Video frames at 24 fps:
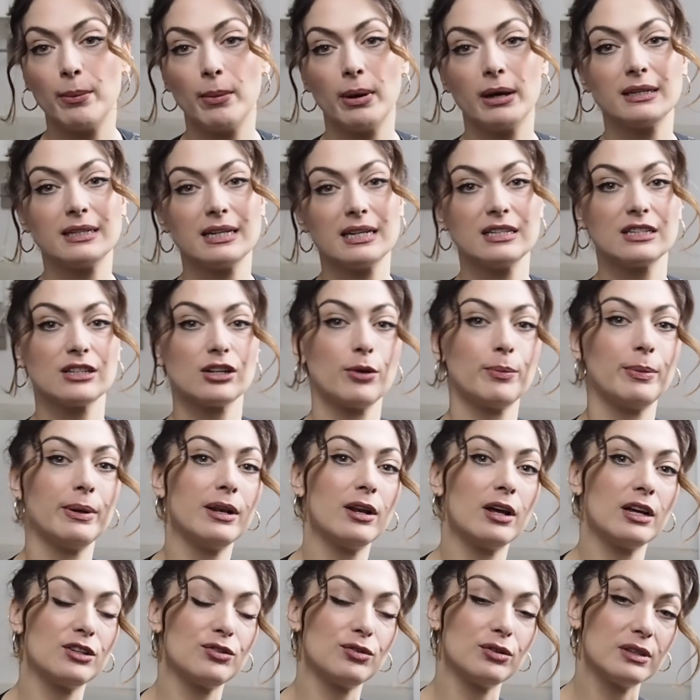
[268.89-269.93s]
I tend to go a bit
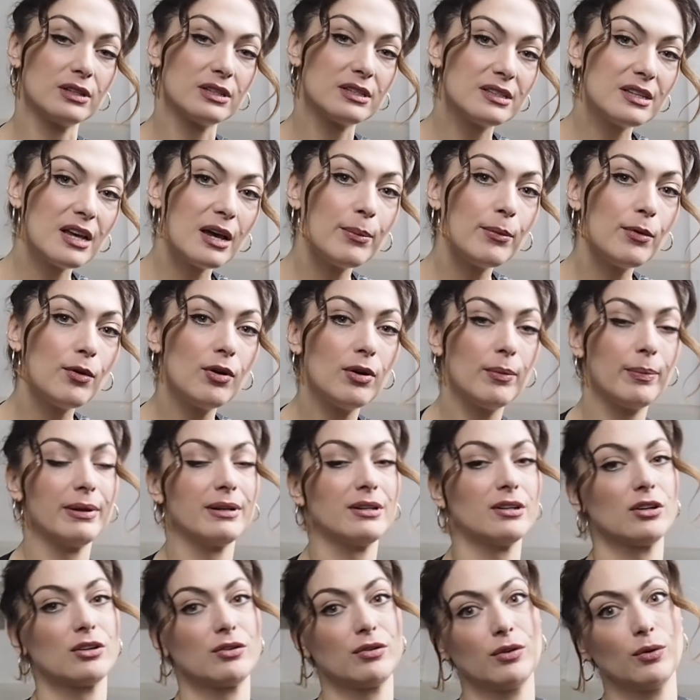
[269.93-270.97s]
lighter in the summer, a bit
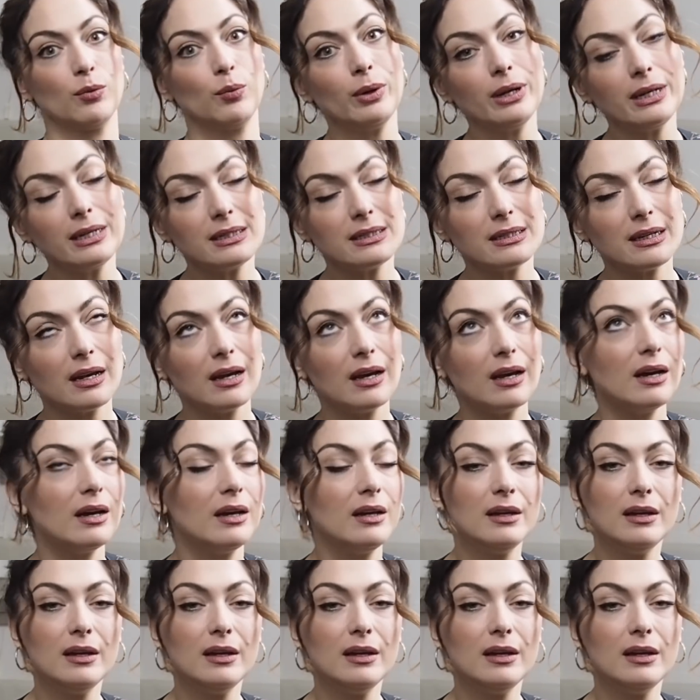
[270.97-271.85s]
darker in the winter.